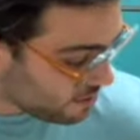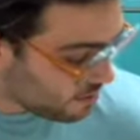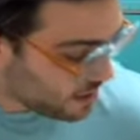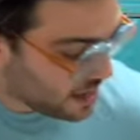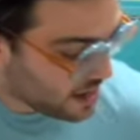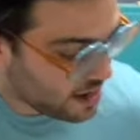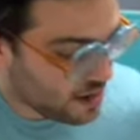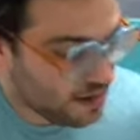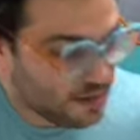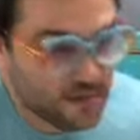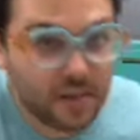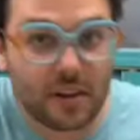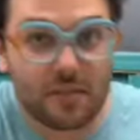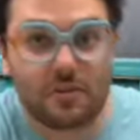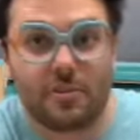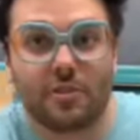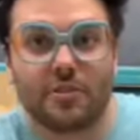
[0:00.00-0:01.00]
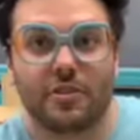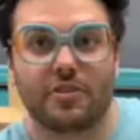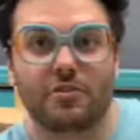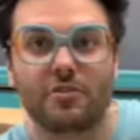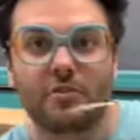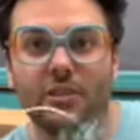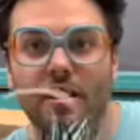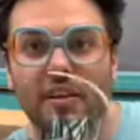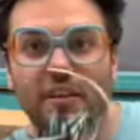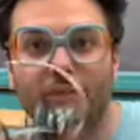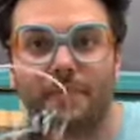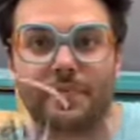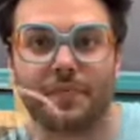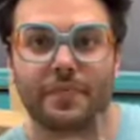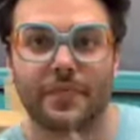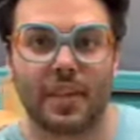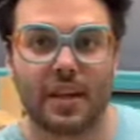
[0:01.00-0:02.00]
we have a remote control car.
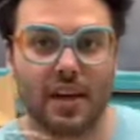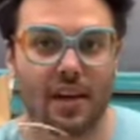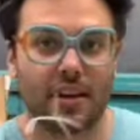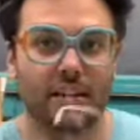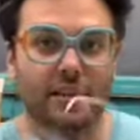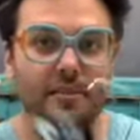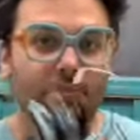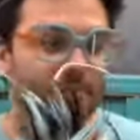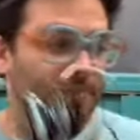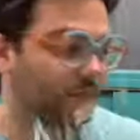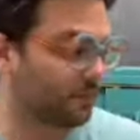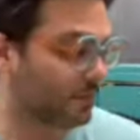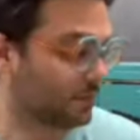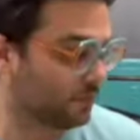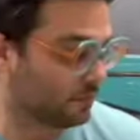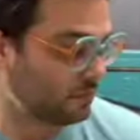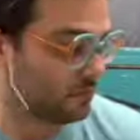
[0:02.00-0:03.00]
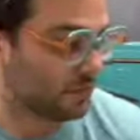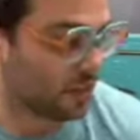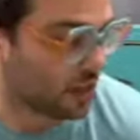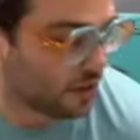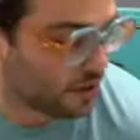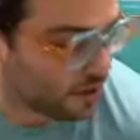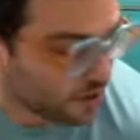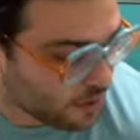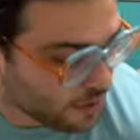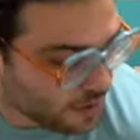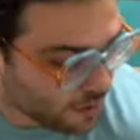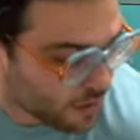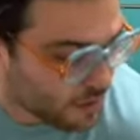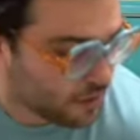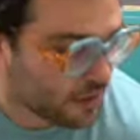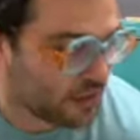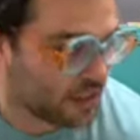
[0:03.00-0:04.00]
Are you going to
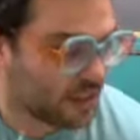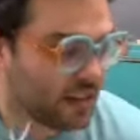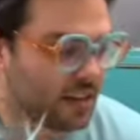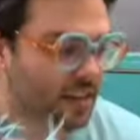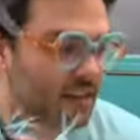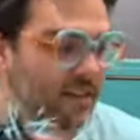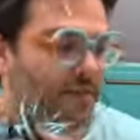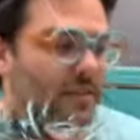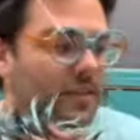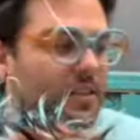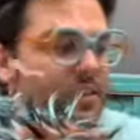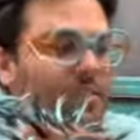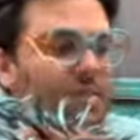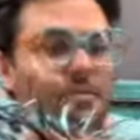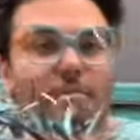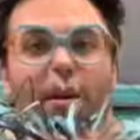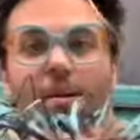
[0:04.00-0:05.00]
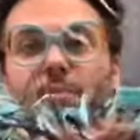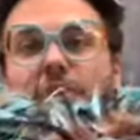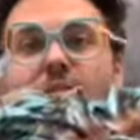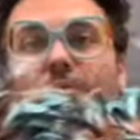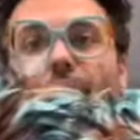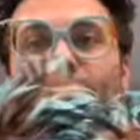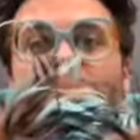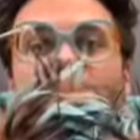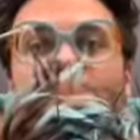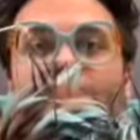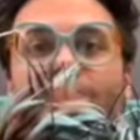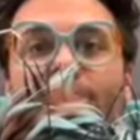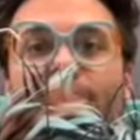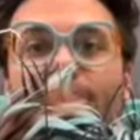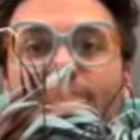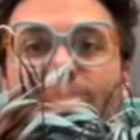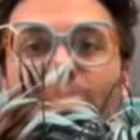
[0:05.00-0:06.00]
be able to see any of this? Maybe.
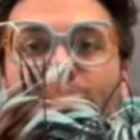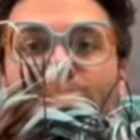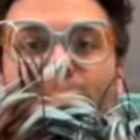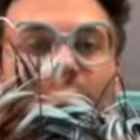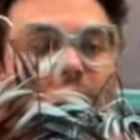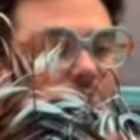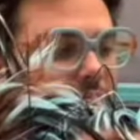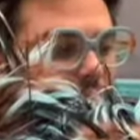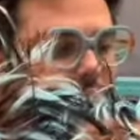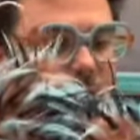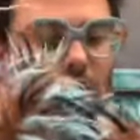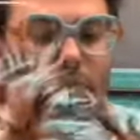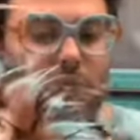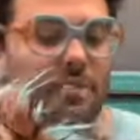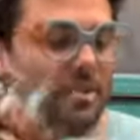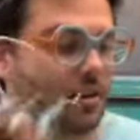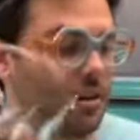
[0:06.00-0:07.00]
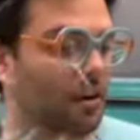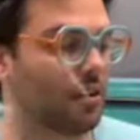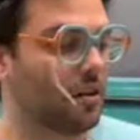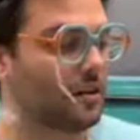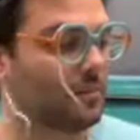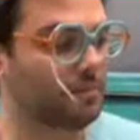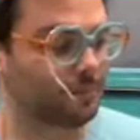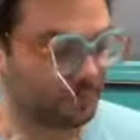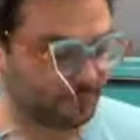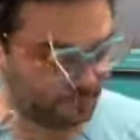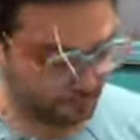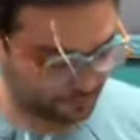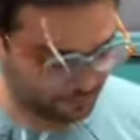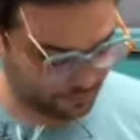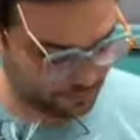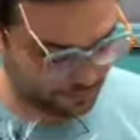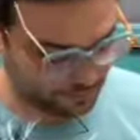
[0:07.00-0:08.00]
No, it's not on.
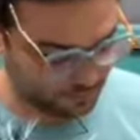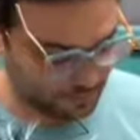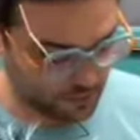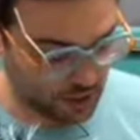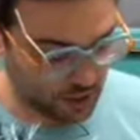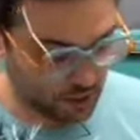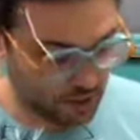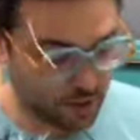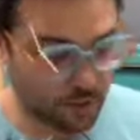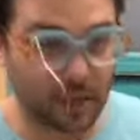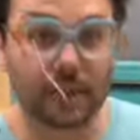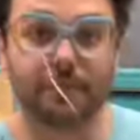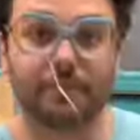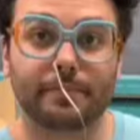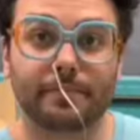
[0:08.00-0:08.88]
It's going well.